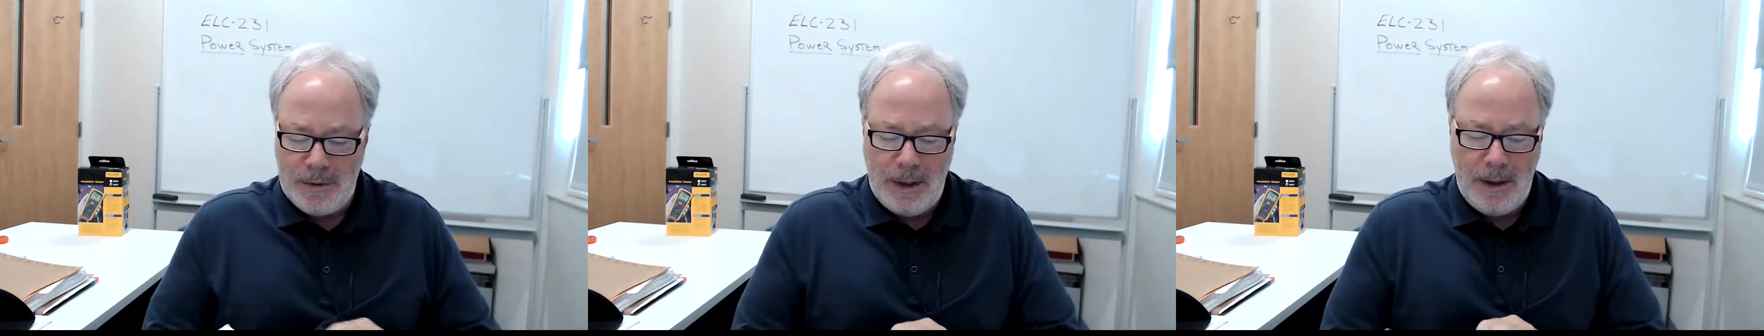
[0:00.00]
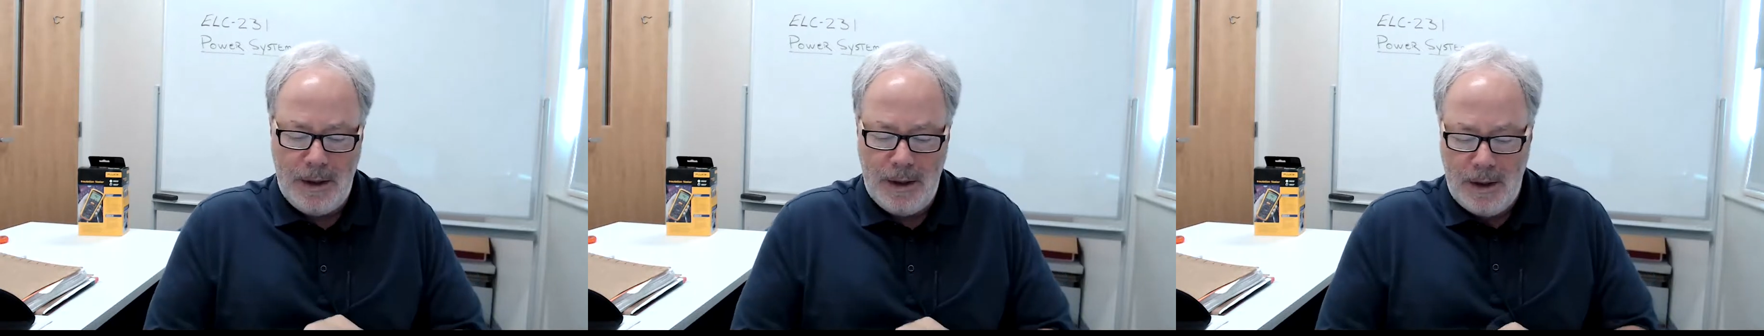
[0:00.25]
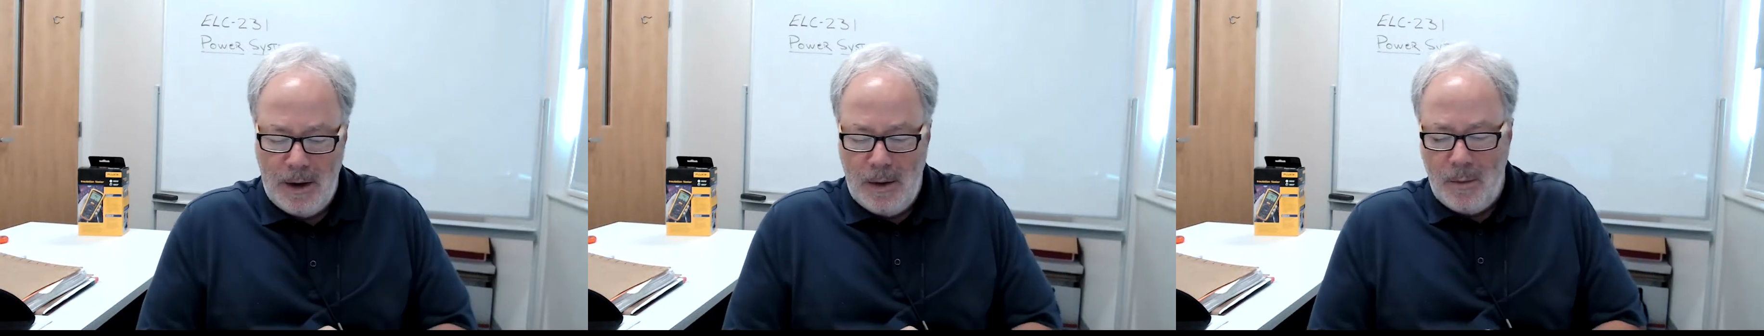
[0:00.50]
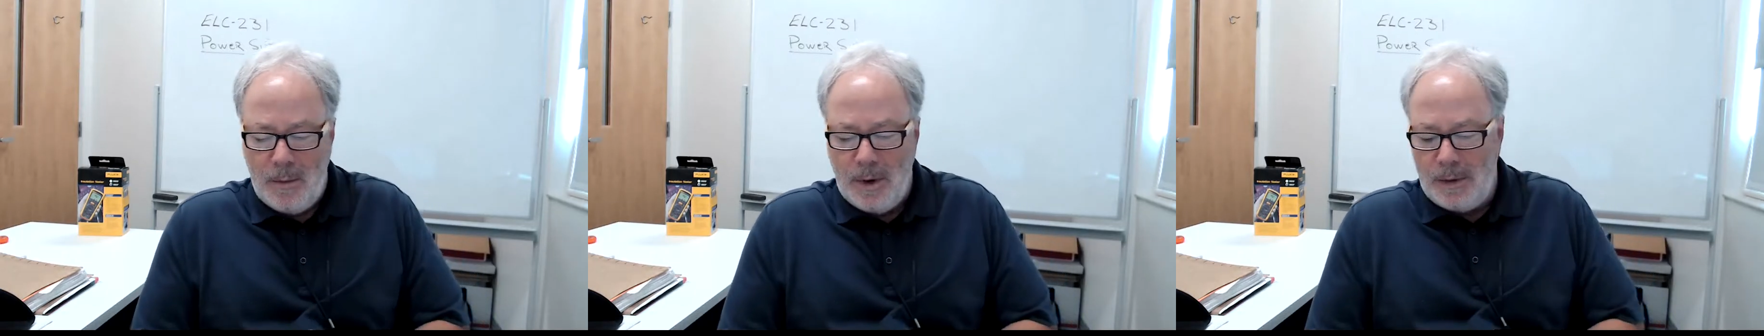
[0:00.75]
And
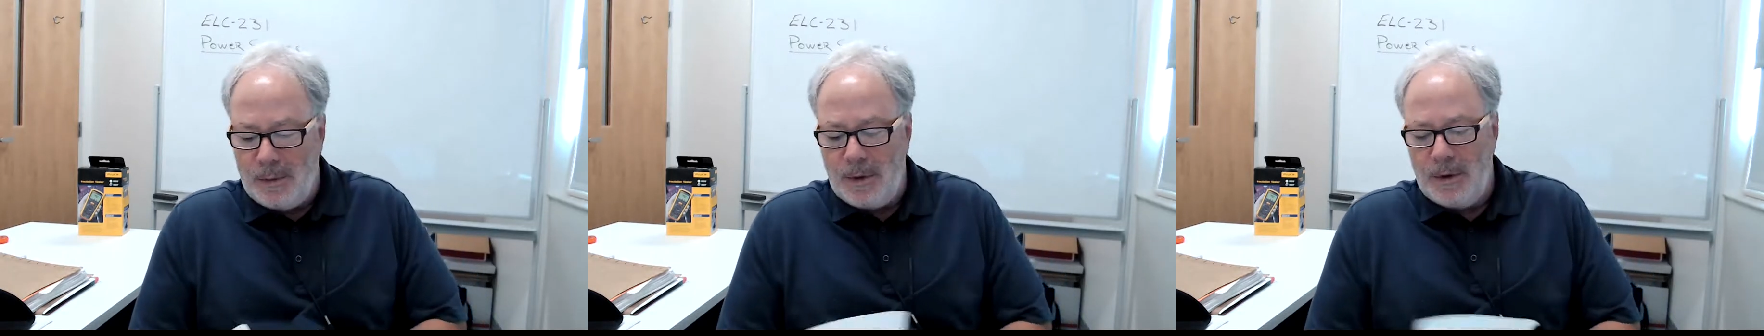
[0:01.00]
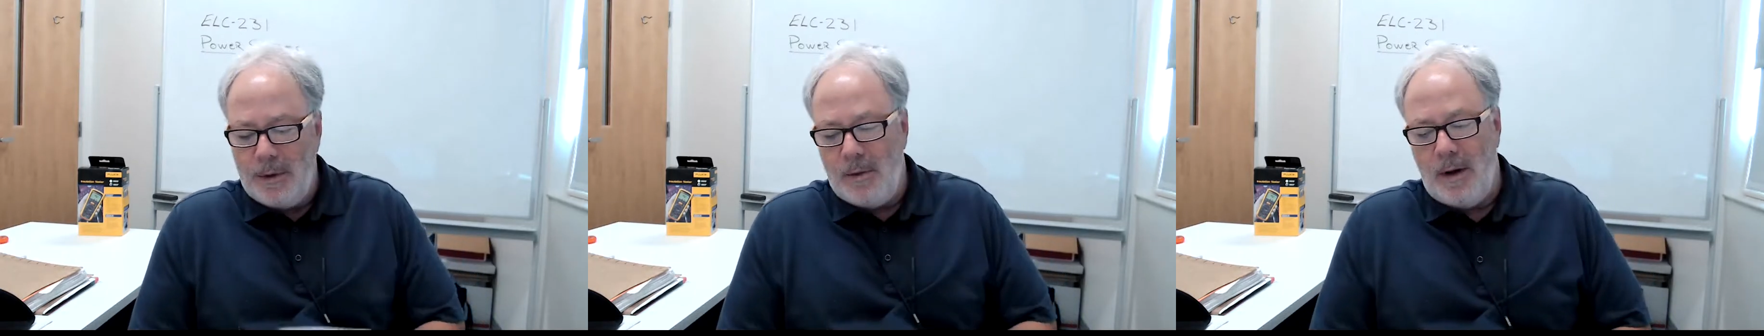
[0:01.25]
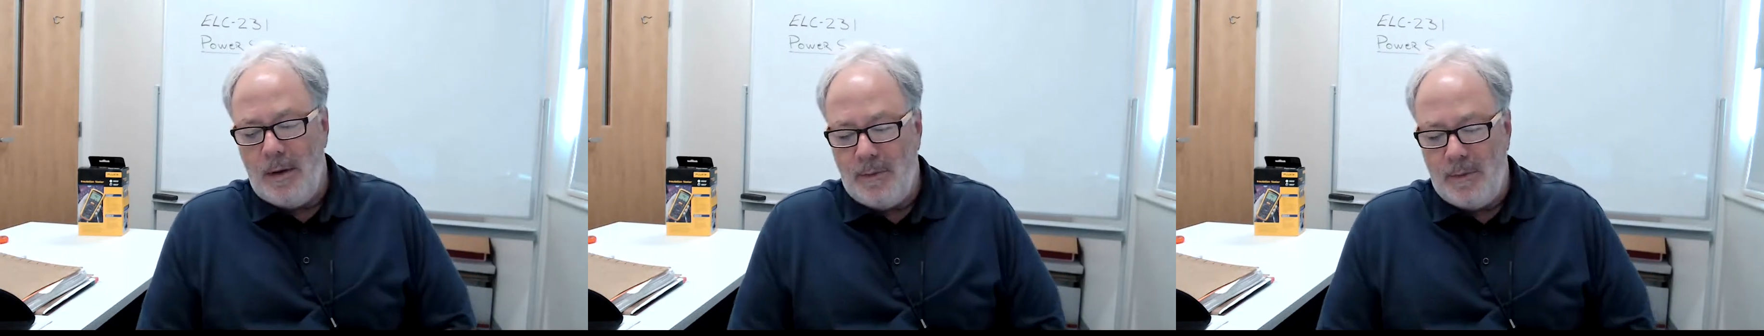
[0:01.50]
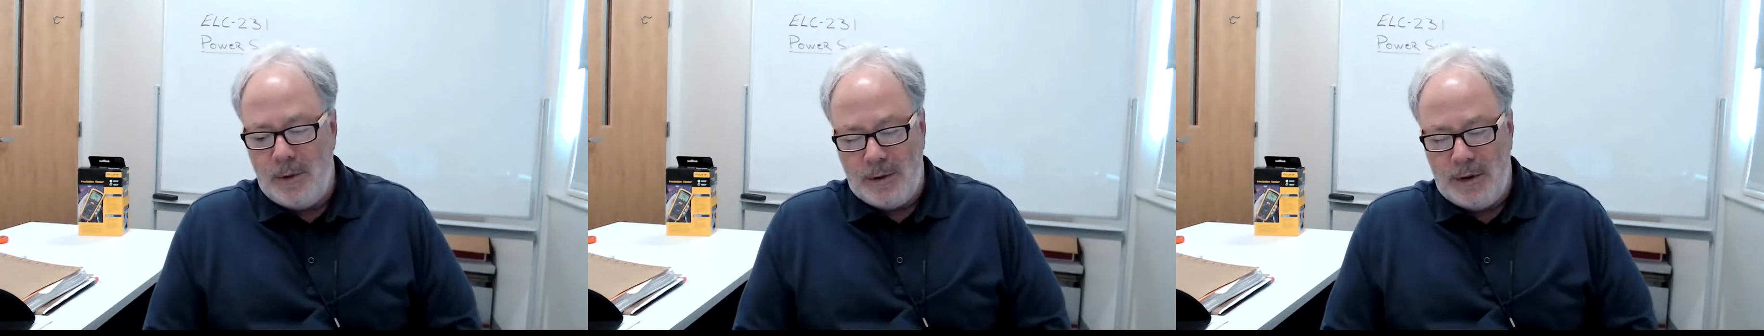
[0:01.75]
we're through the
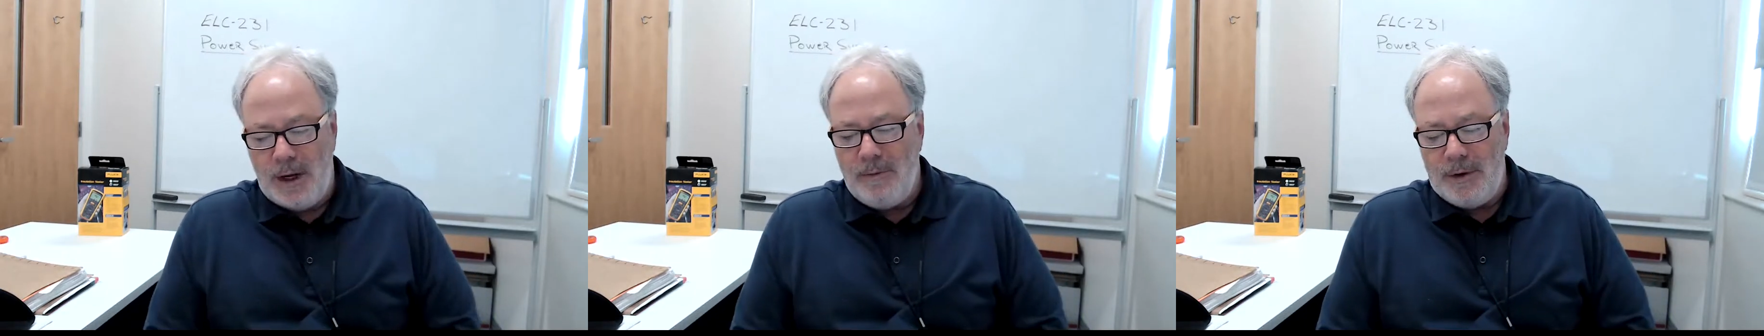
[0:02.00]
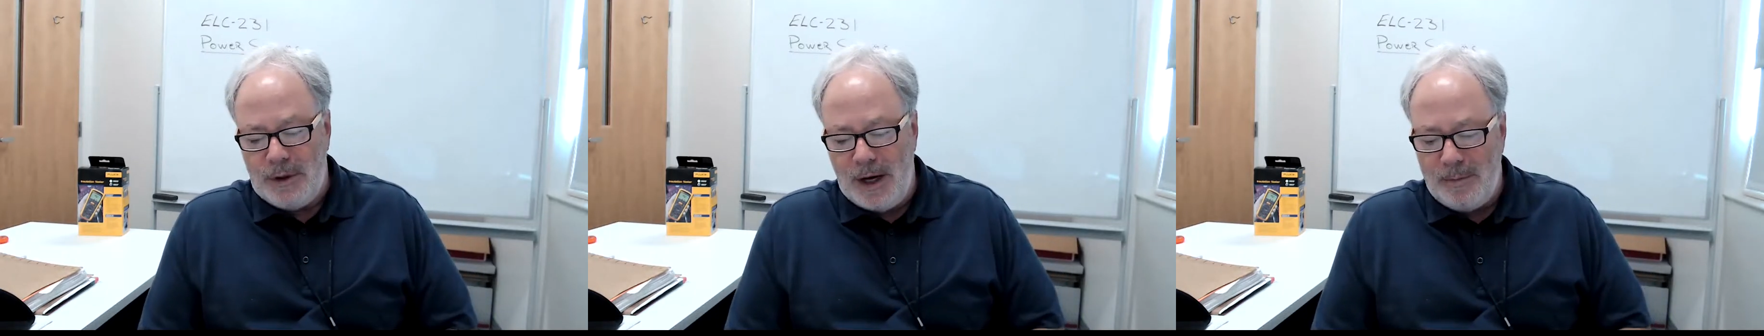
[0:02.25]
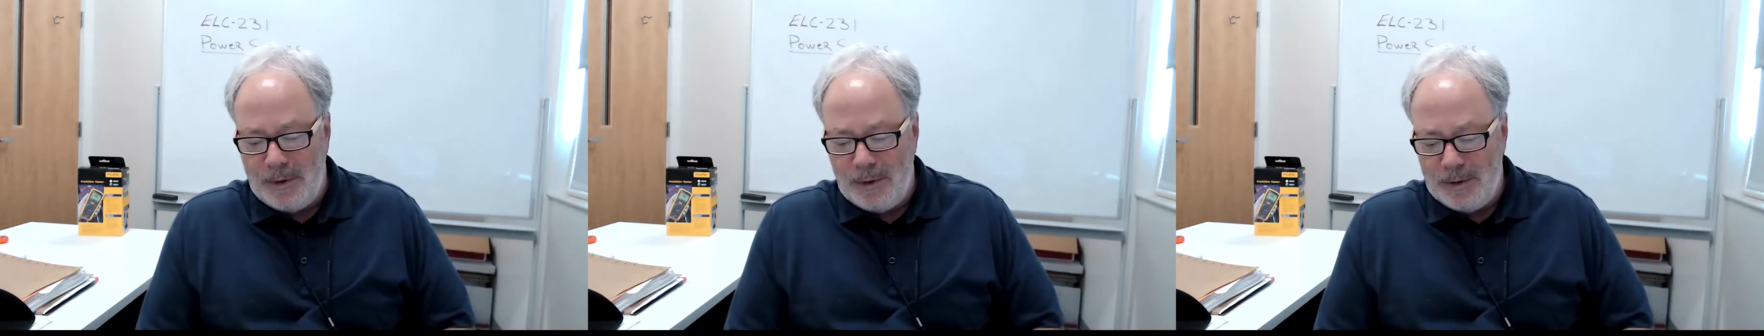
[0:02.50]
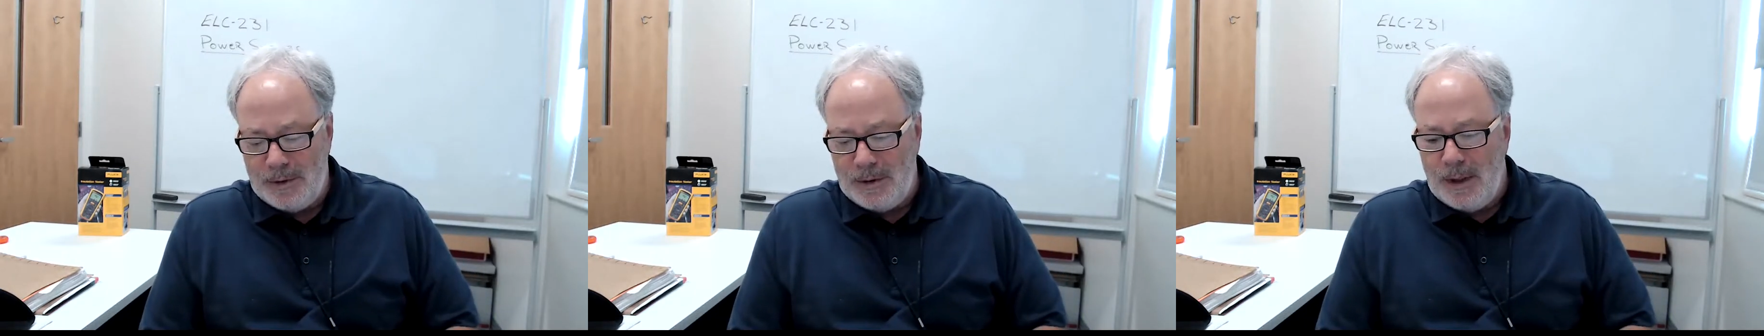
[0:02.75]
first seven
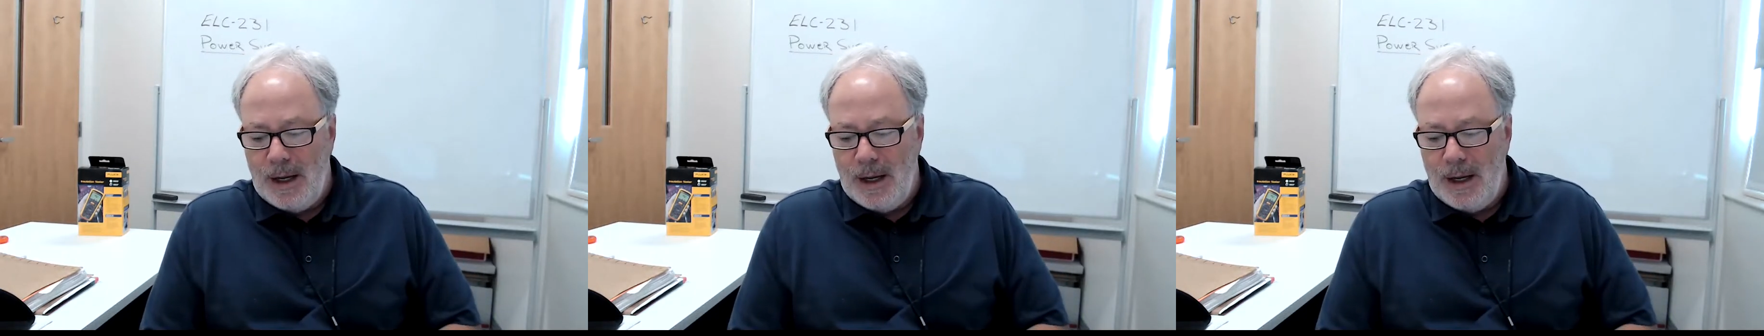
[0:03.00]
chapters.